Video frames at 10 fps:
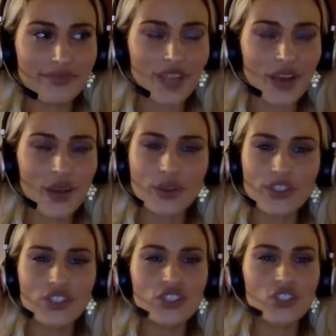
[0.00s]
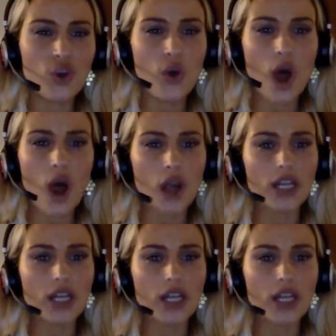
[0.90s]
give it? I'm just going
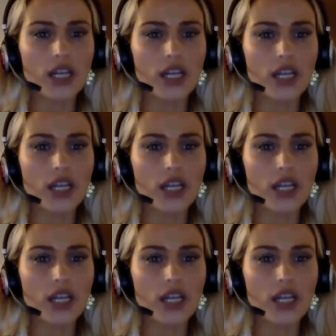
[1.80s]
to be